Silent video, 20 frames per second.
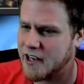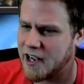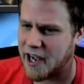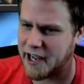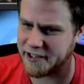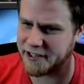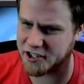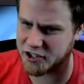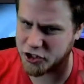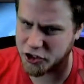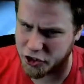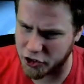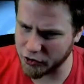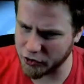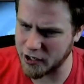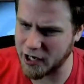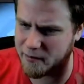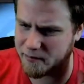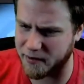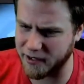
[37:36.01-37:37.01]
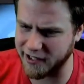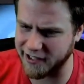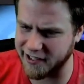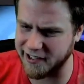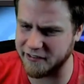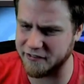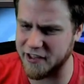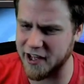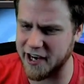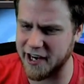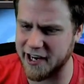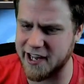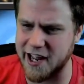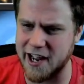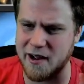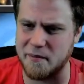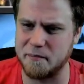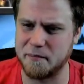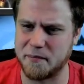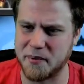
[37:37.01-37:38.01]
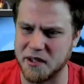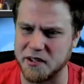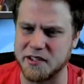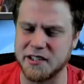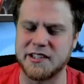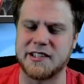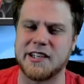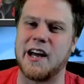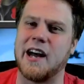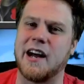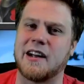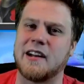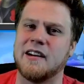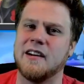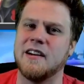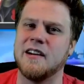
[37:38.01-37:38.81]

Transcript: I just do not believe that I can't build a deck